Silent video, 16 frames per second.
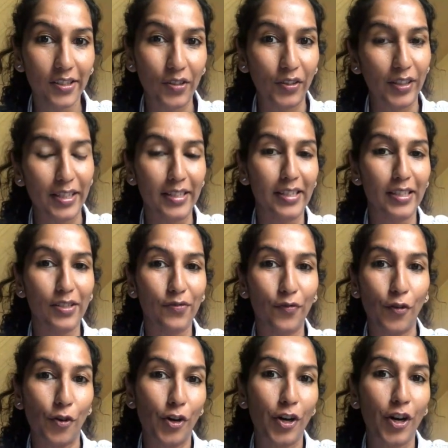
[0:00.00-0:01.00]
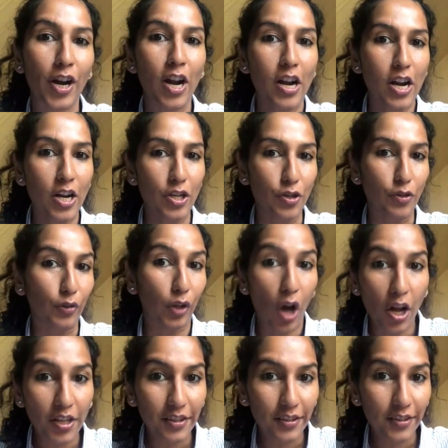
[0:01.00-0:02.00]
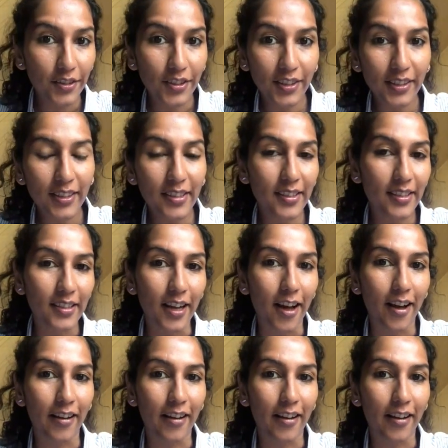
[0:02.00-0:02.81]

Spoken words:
So this is for you law students,